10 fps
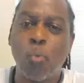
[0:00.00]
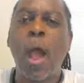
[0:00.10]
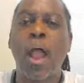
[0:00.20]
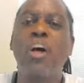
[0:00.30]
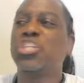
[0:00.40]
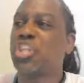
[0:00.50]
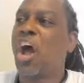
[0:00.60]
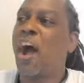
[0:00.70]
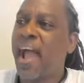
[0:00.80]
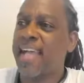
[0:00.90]
why aren't
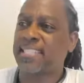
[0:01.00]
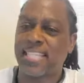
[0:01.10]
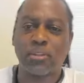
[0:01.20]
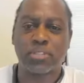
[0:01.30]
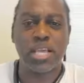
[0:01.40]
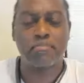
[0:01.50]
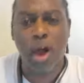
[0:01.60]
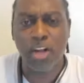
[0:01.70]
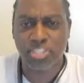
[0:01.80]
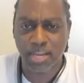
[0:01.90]
y'all asses out there
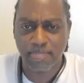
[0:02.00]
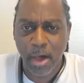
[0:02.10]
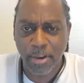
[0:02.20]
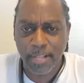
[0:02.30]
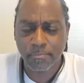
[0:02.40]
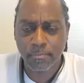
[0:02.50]
marching about it?